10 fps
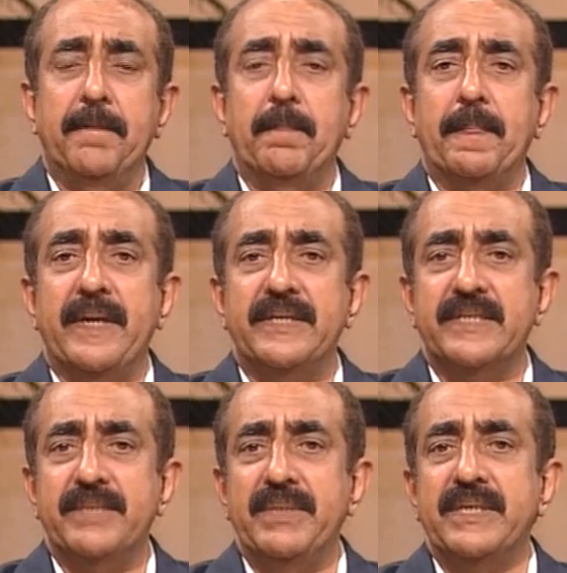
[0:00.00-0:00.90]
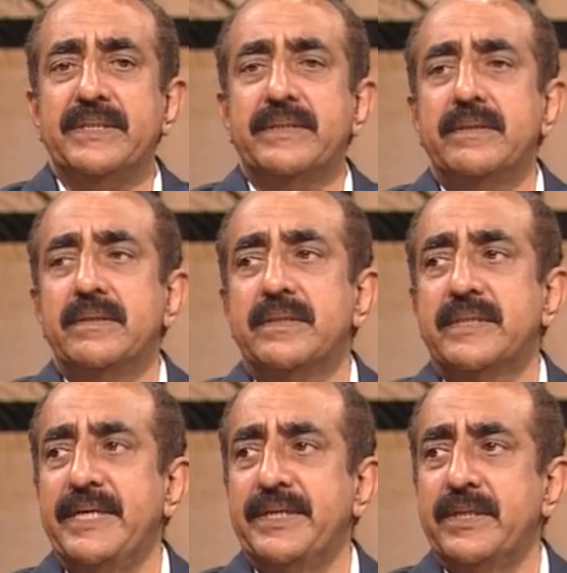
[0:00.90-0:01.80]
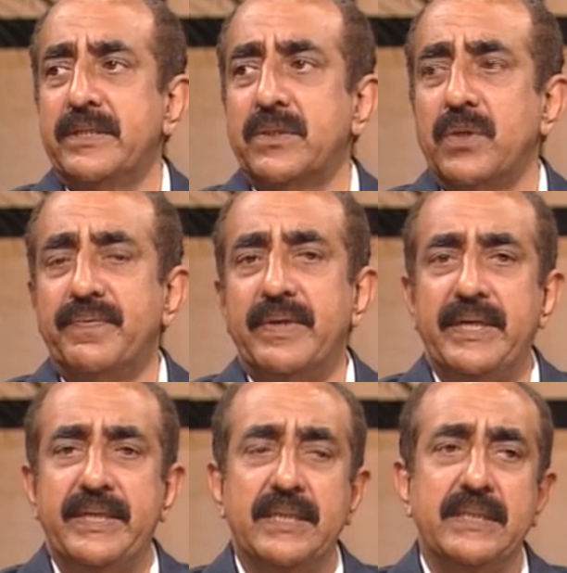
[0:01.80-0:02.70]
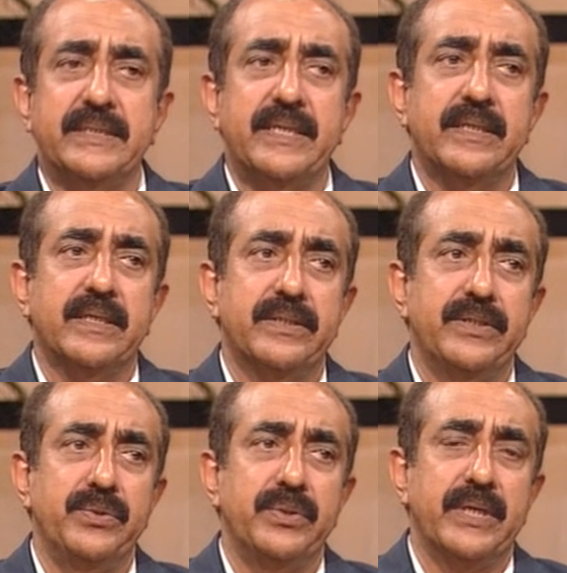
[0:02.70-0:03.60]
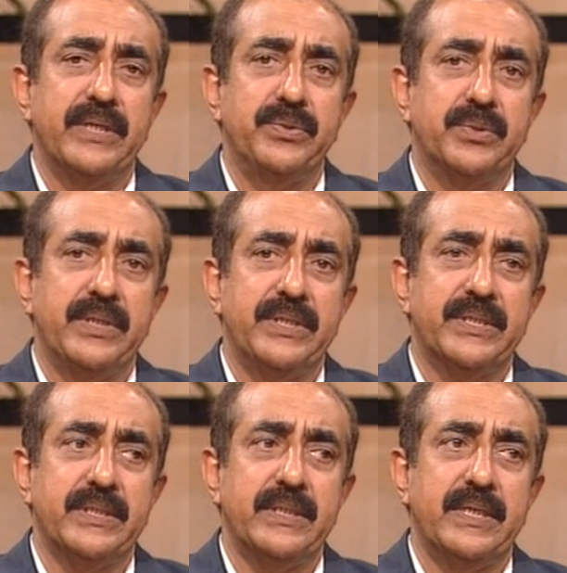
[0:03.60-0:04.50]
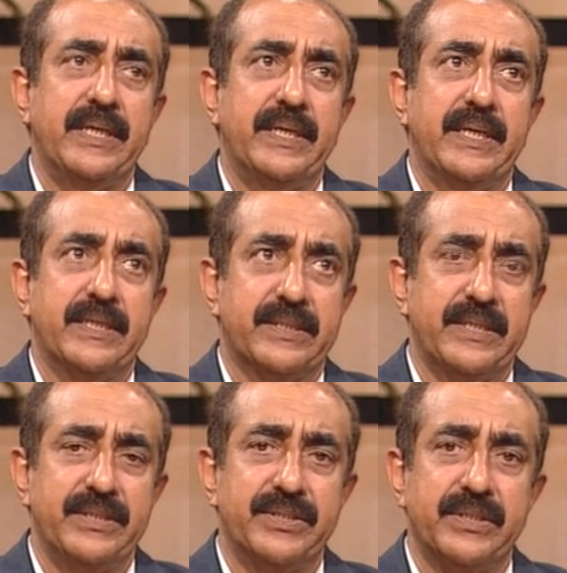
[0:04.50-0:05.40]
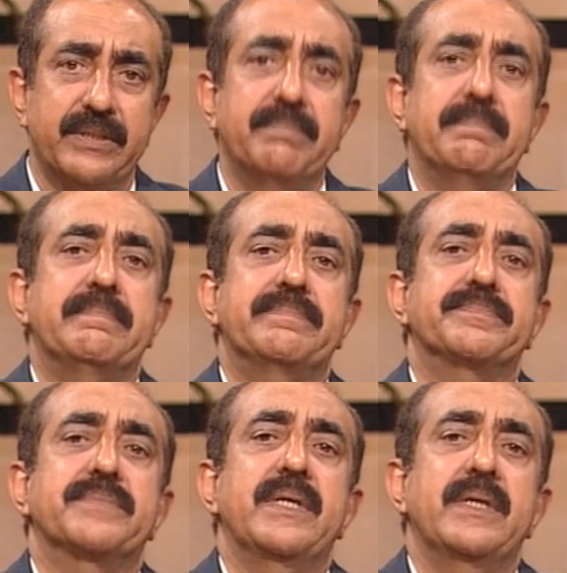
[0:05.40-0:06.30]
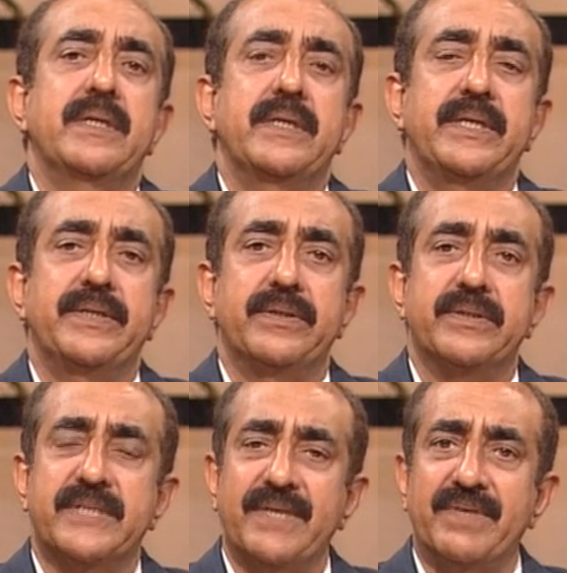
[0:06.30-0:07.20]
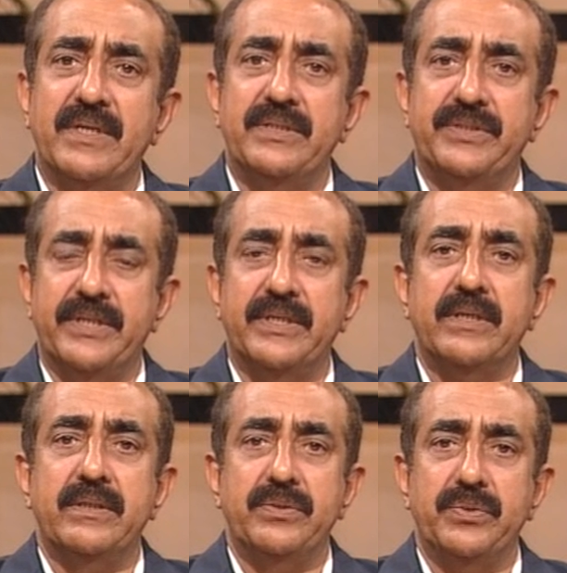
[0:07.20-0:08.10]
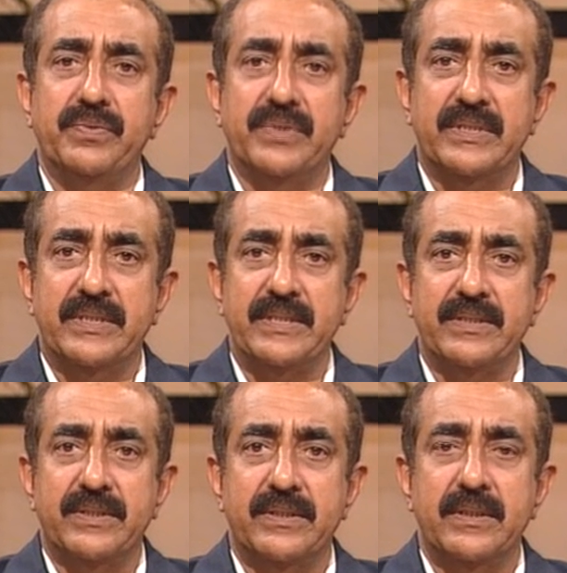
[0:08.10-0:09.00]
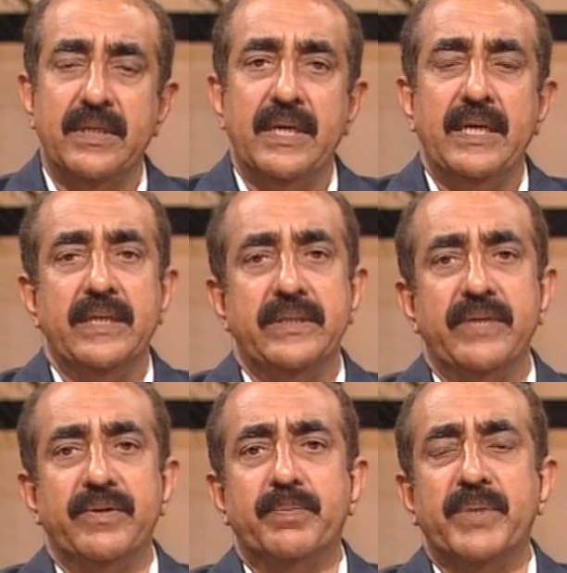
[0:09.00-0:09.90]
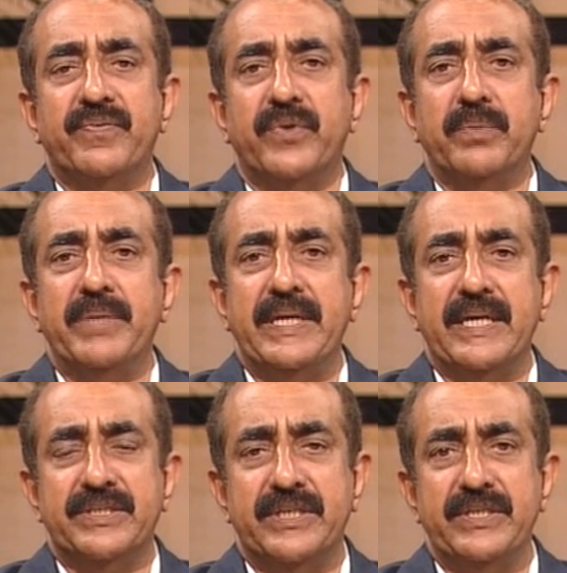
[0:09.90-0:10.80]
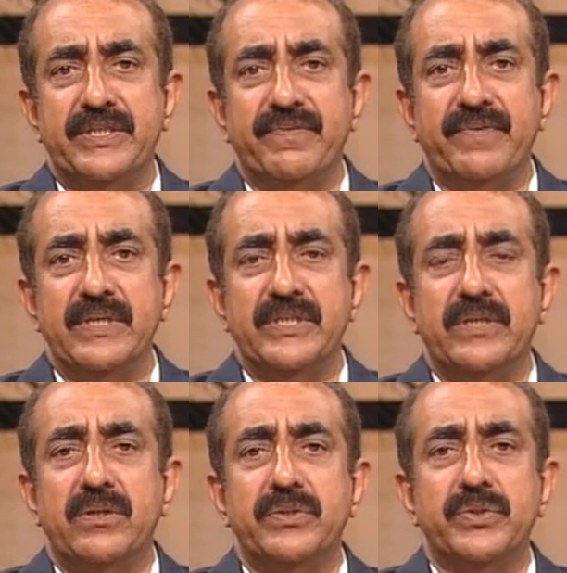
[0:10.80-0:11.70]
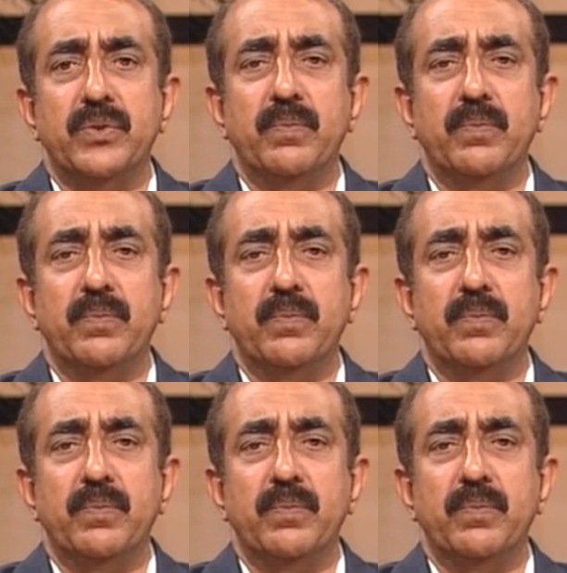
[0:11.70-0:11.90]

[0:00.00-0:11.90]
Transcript: established centers of adult and continuing education and extension in several general universities. They were performing extension function also,